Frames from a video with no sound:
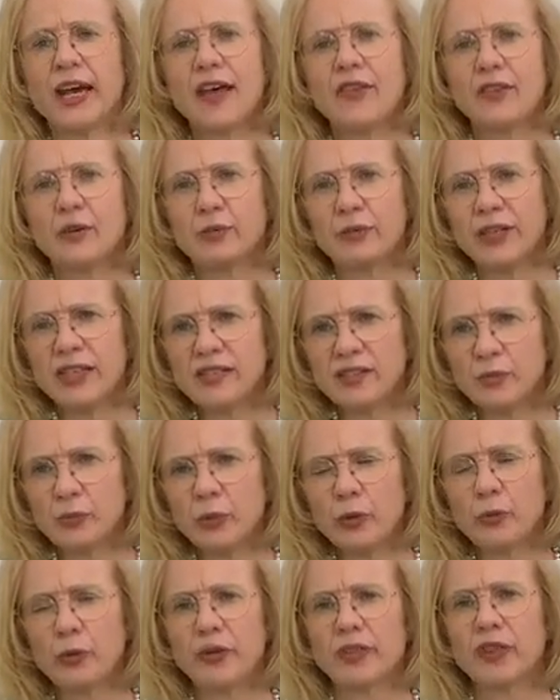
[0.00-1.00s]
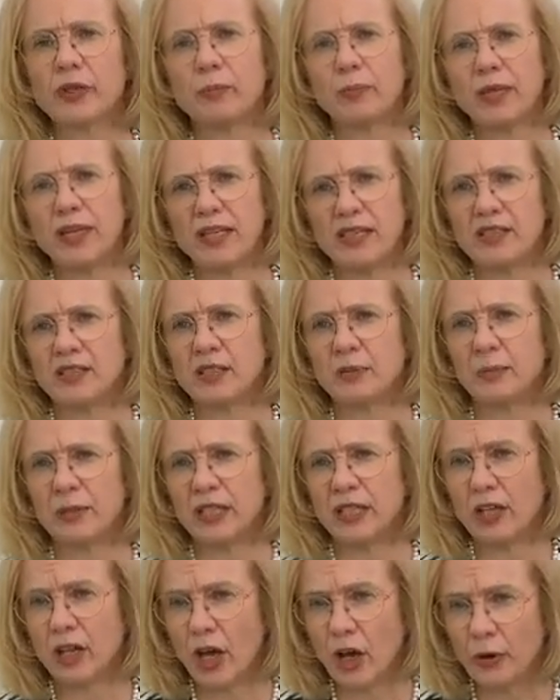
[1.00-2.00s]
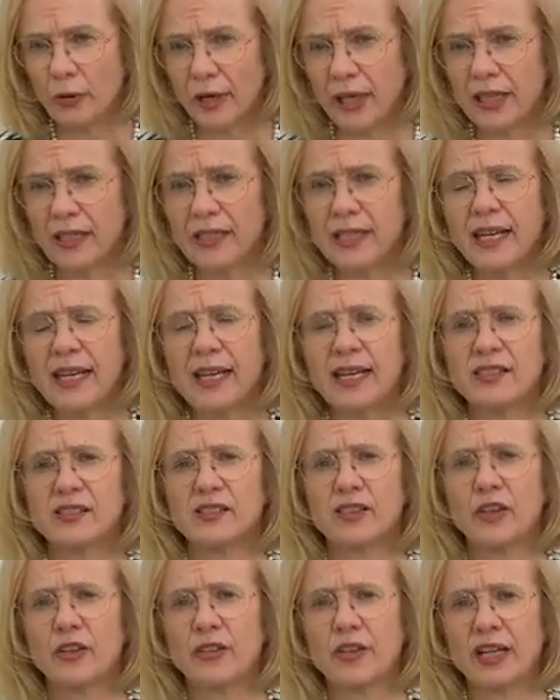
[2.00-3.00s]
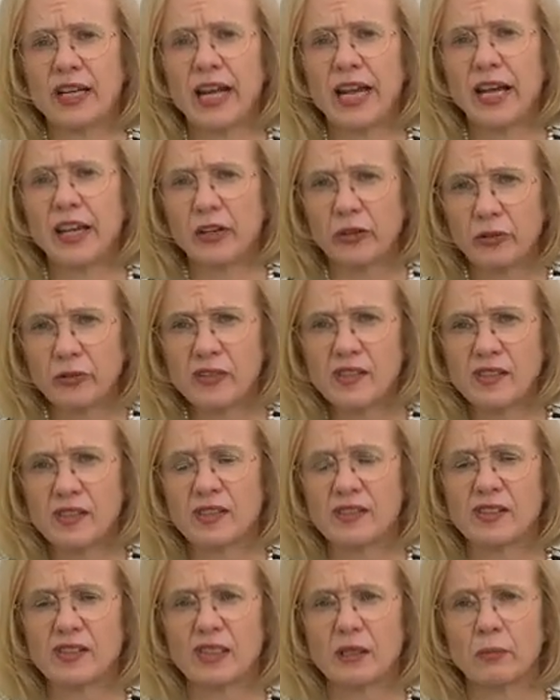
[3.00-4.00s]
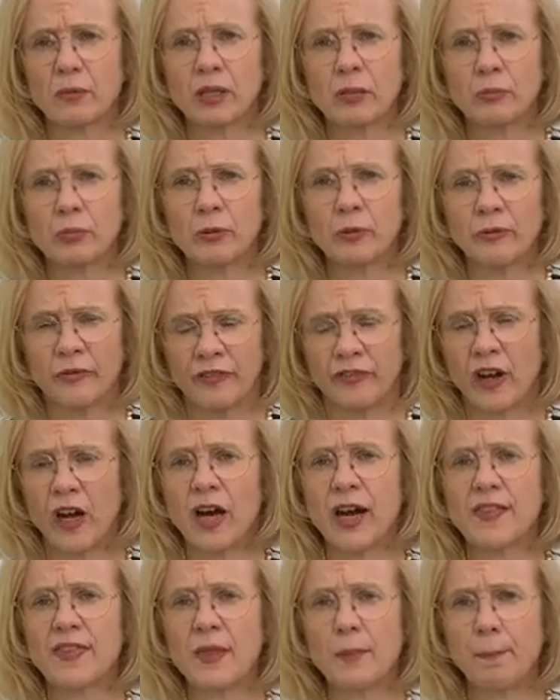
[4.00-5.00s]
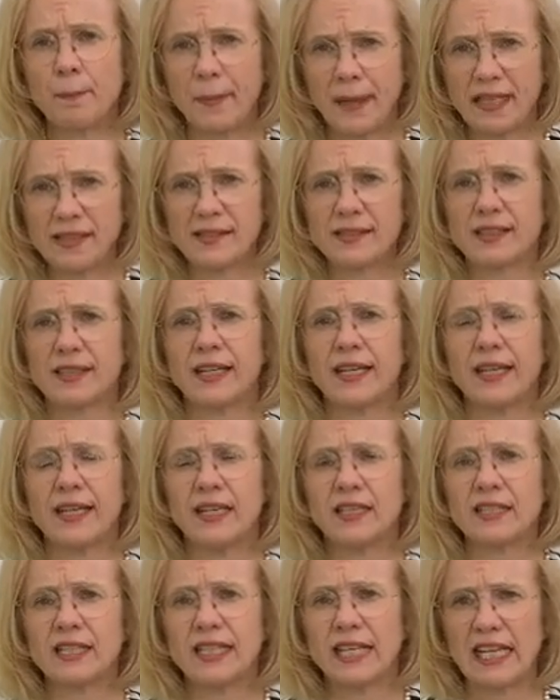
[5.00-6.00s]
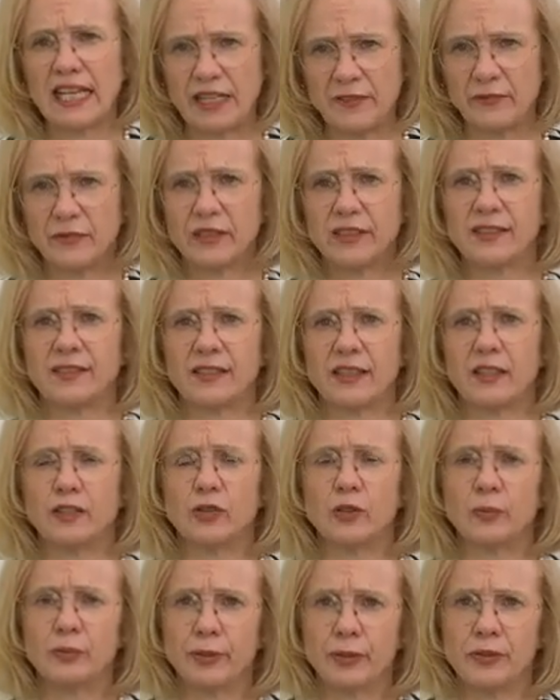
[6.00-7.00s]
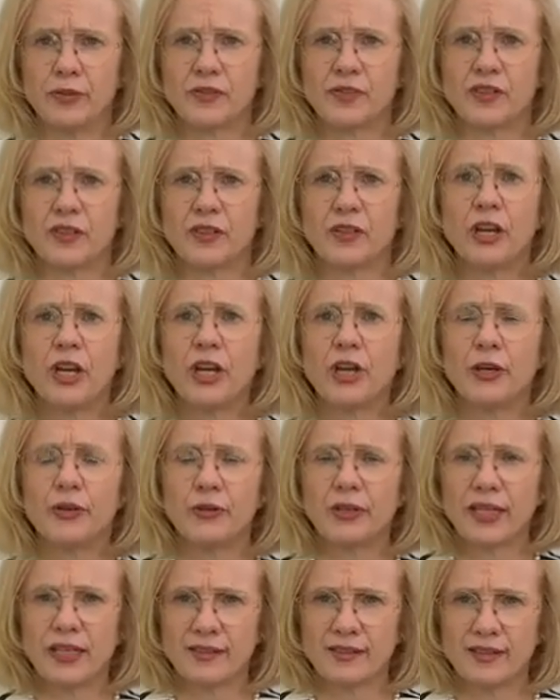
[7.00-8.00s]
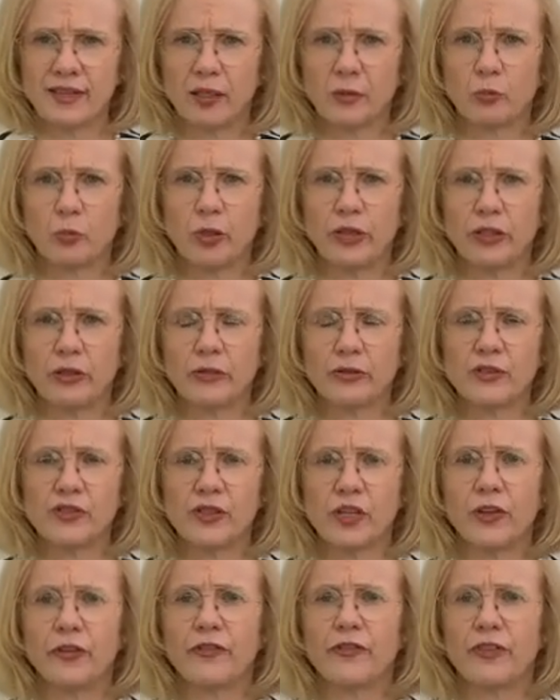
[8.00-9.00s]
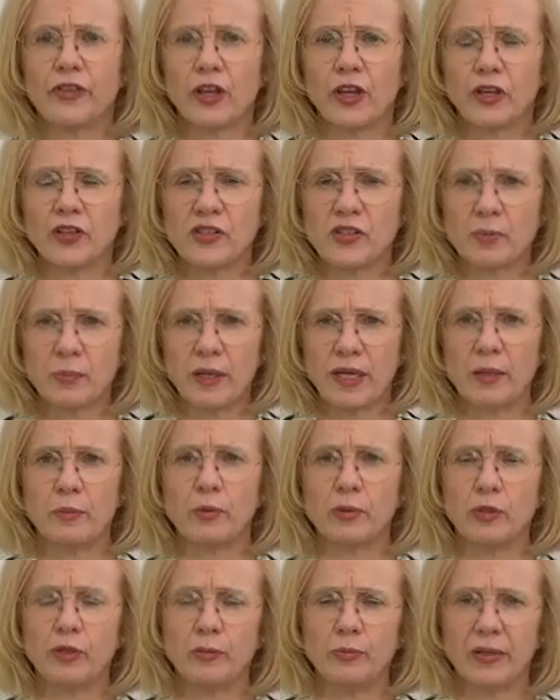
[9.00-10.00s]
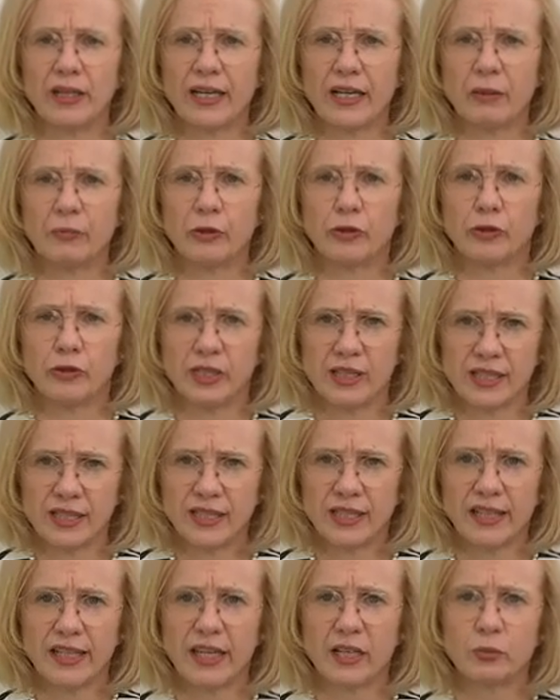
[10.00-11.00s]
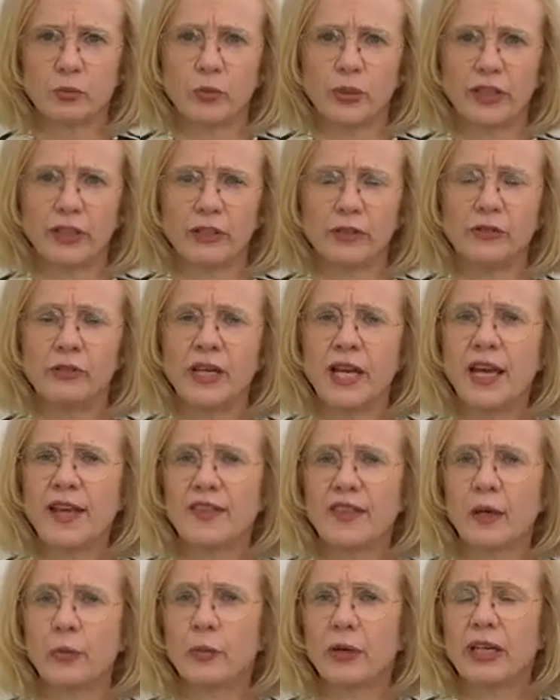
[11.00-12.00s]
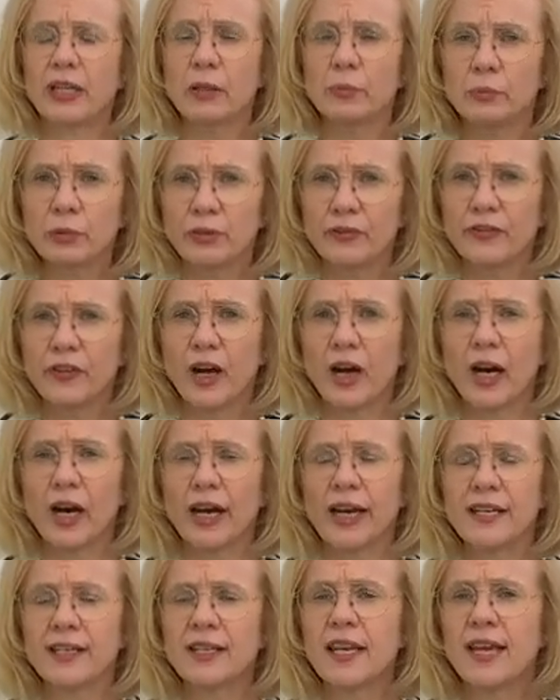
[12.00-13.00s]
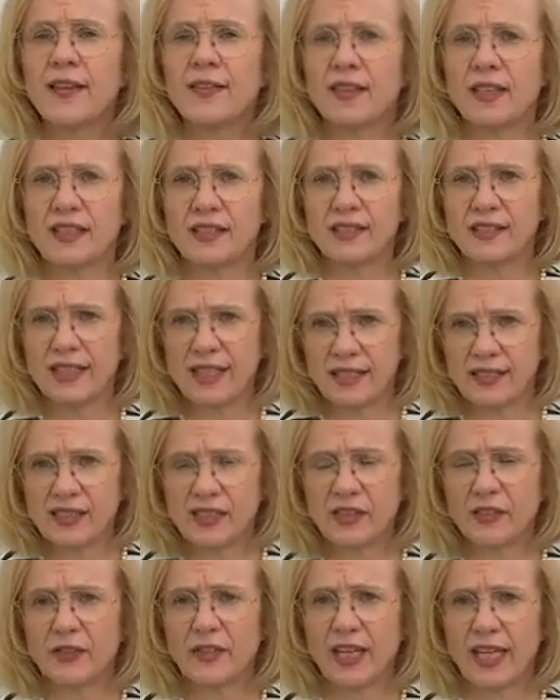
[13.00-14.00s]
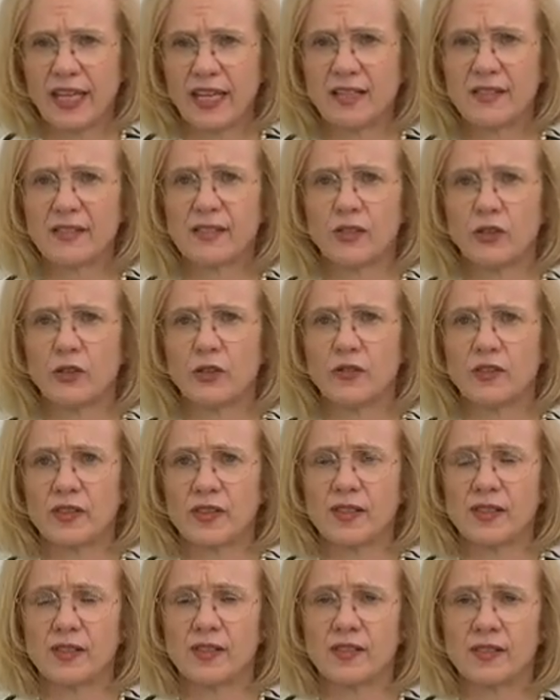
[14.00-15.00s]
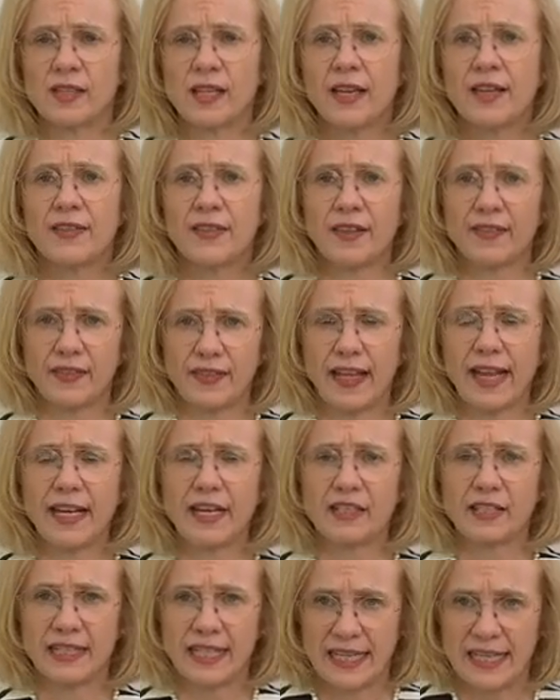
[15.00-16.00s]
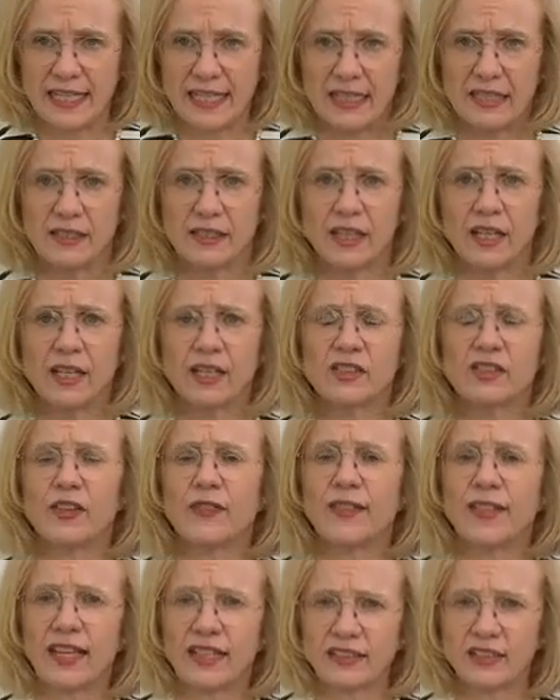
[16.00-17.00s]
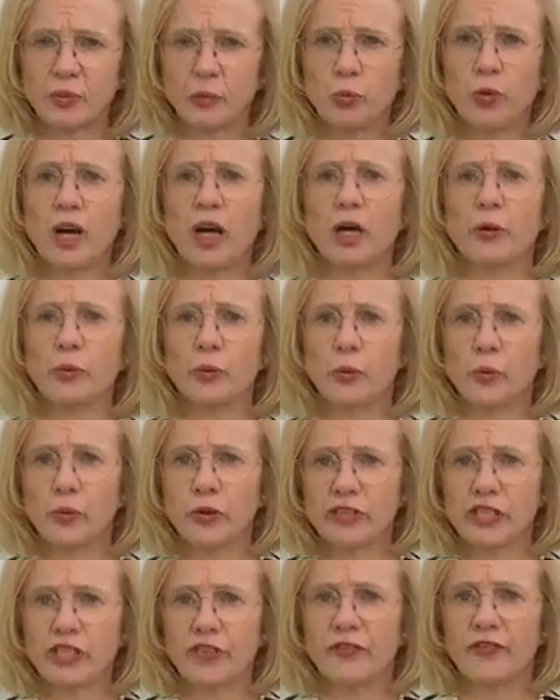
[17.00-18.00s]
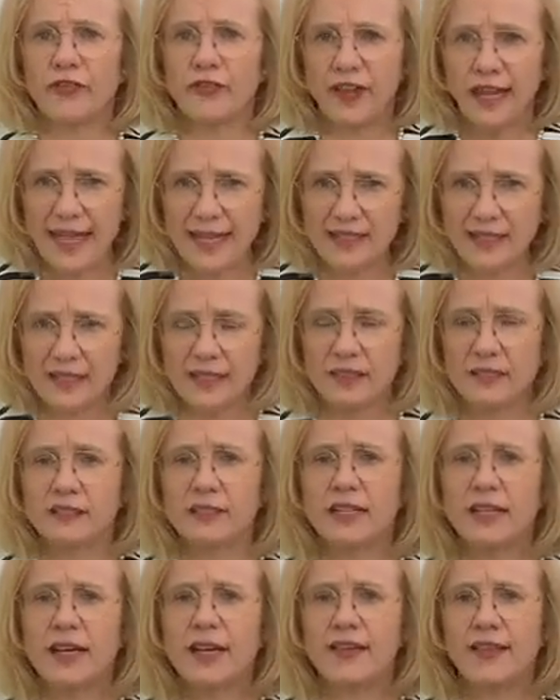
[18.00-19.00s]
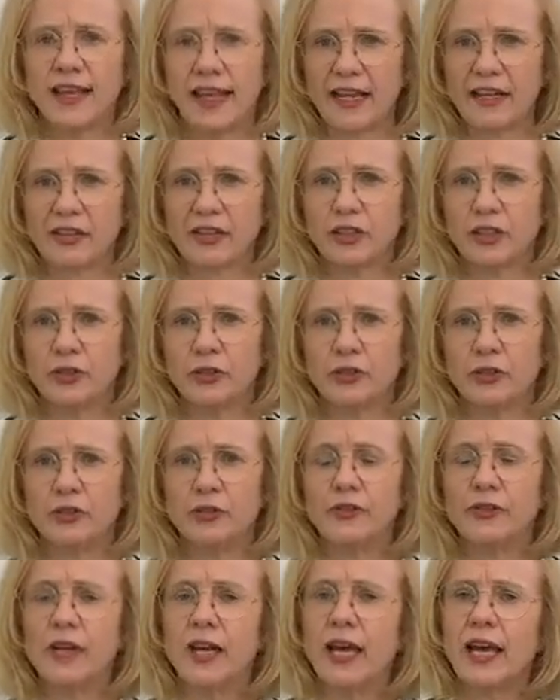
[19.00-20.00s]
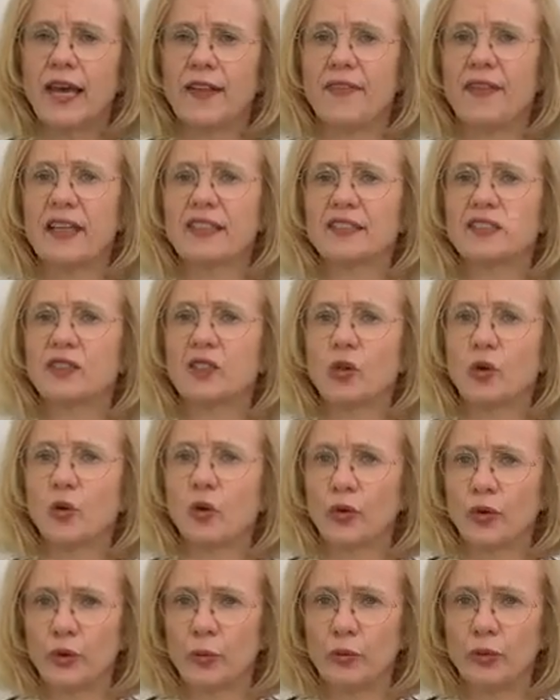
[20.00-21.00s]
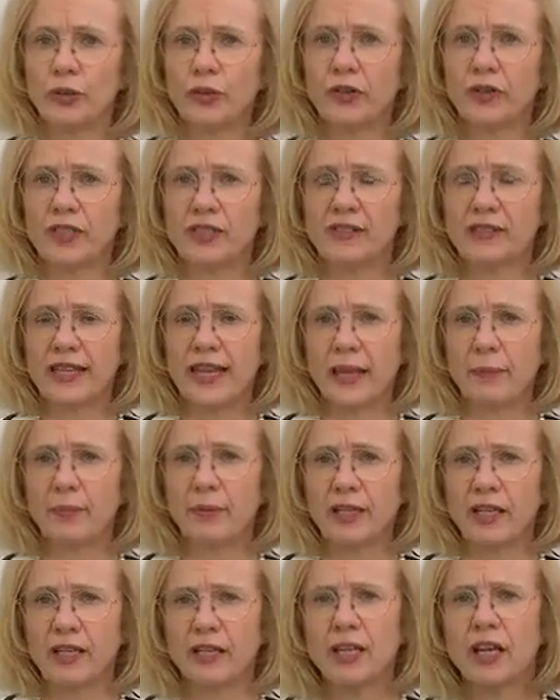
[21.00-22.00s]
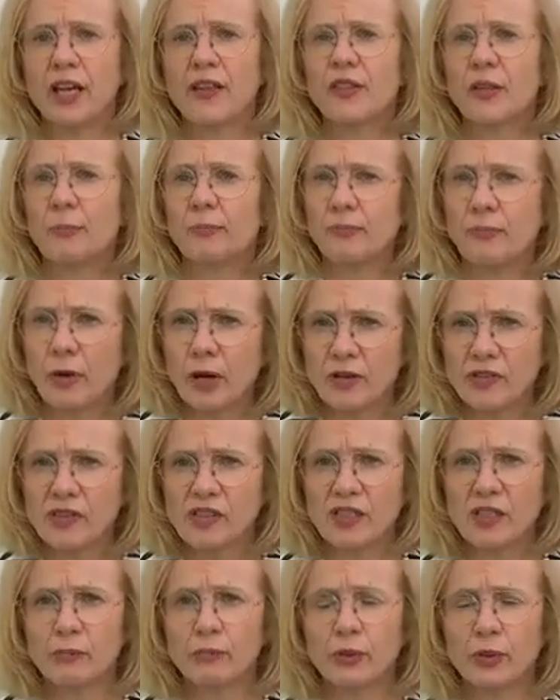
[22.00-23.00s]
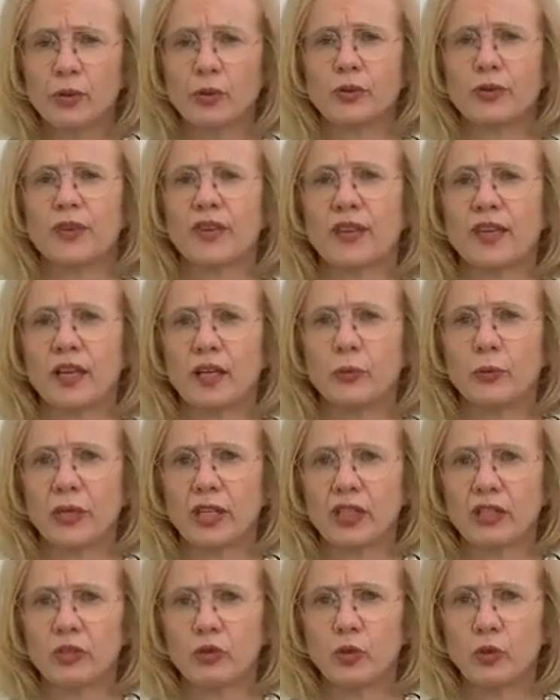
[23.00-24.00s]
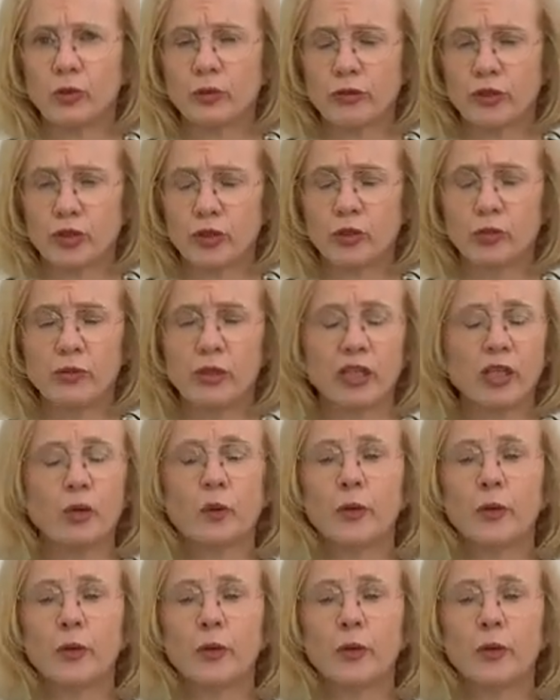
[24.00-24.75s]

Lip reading: And the reason we want the peak to be lower is so that our health system can provide the best care to every single person who gets unwell. So for those people who become critically unwell, that we can provide the intensive care services that they need. So that's why we want to flatten that curve, and that's all the work that's happening. The most important thing we can all do, and